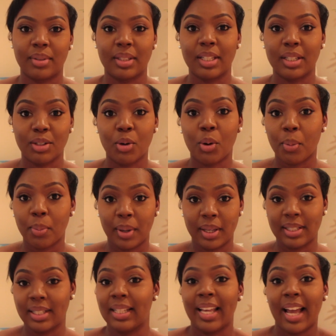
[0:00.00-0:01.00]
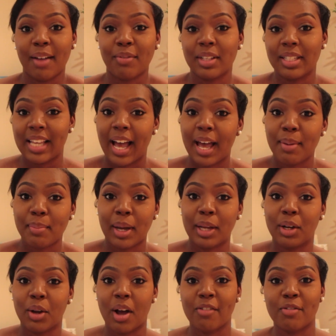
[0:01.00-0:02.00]
did not personally have the time.
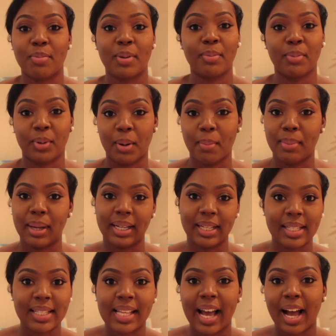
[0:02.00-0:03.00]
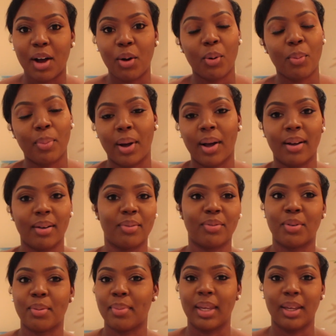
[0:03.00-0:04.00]
I know other people can balance it out, but
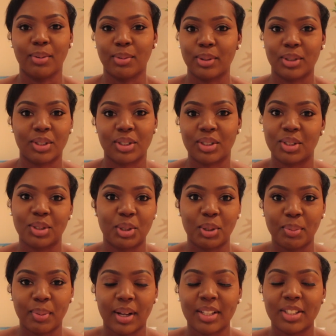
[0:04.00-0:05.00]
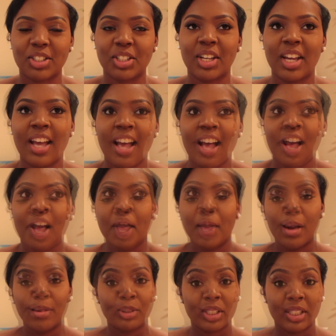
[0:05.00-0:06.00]
for me it was just too much.
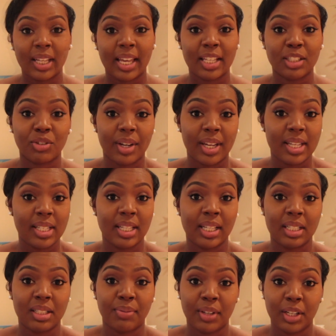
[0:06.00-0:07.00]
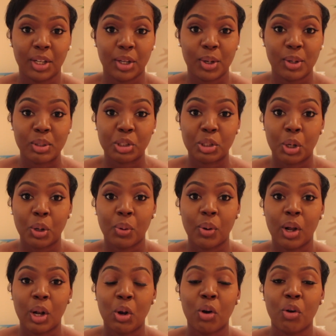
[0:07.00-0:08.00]
I'm just going to get straight into this video.
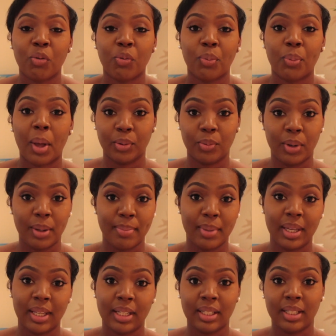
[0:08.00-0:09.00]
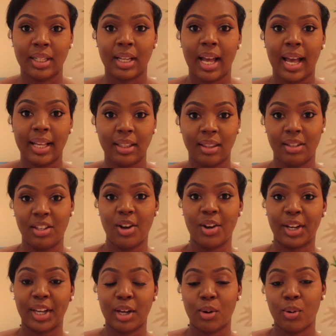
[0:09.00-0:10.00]
So a lot of women and
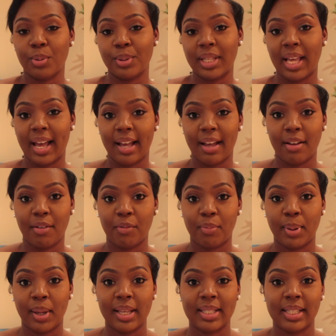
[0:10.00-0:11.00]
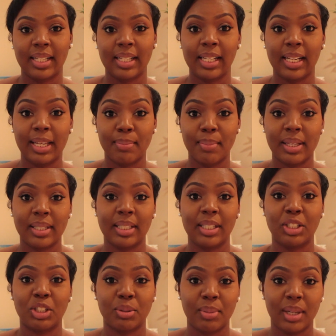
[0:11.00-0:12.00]
young girls have personally
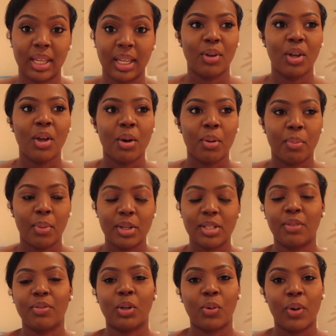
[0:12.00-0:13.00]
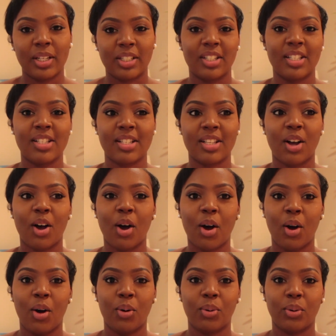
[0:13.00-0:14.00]
messaged me. Most of the questions
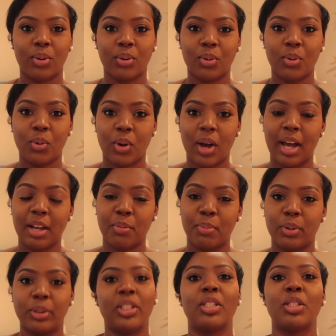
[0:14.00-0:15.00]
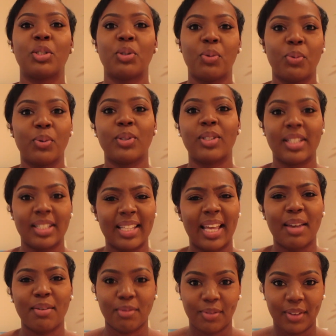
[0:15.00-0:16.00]
are all kind of pushing towards the
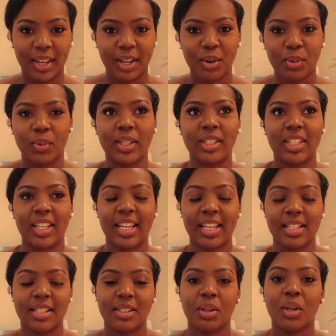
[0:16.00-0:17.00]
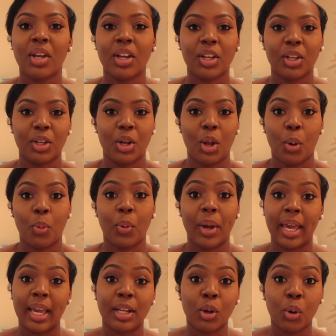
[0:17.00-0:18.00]
same thing, which is, you know,
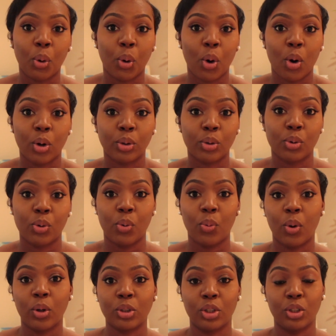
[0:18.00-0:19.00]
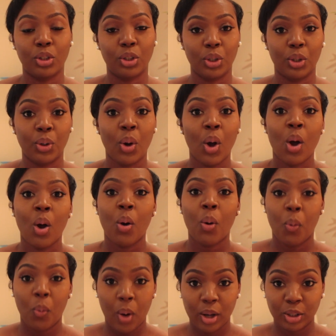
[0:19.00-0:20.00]
waiting on God, or what to do
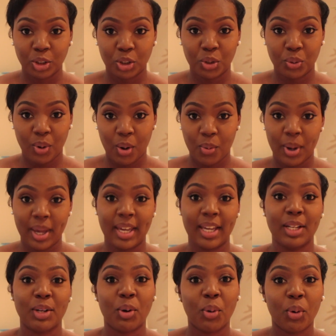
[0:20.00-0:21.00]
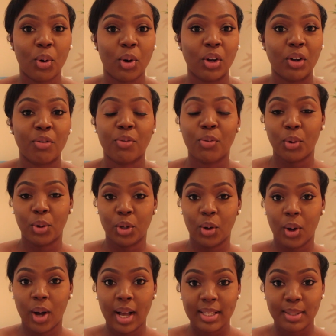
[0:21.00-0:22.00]
whilst you are waiting on God for
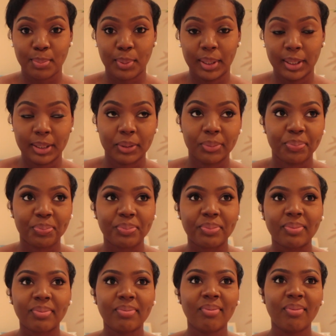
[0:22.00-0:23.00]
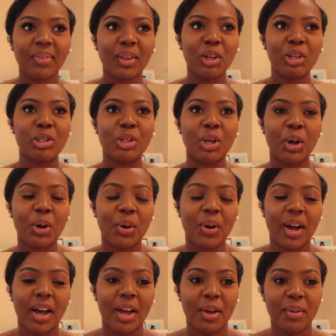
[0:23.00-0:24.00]
your husband.
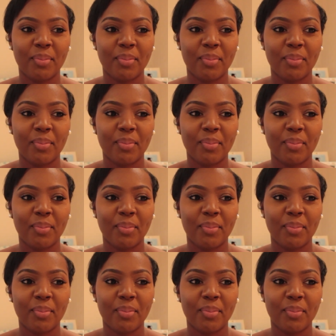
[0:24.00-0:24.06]
So